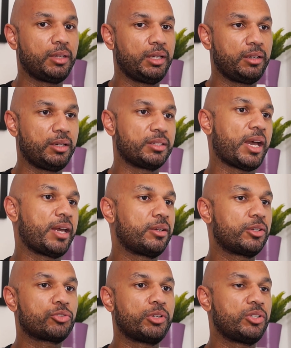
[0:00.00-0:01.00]
the design
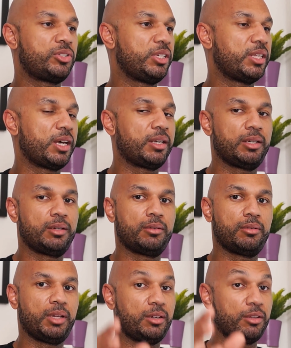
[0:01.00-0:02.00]
industry, you see that
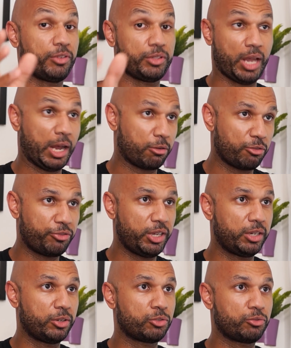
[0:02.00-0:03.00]
in the photography
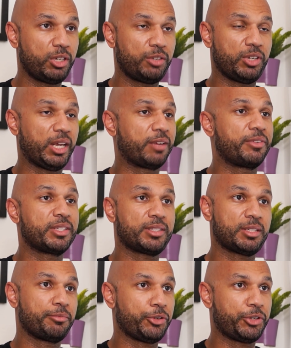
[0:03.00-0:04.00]
industry. If you visit
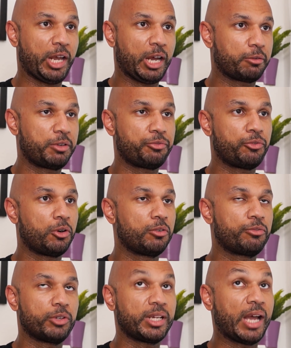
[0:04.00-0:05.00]
some
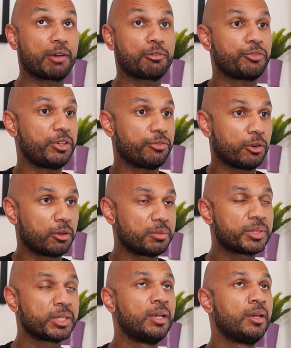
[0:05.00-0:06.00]
photography
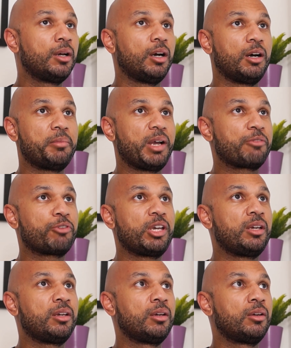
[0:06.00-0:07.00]
forums, every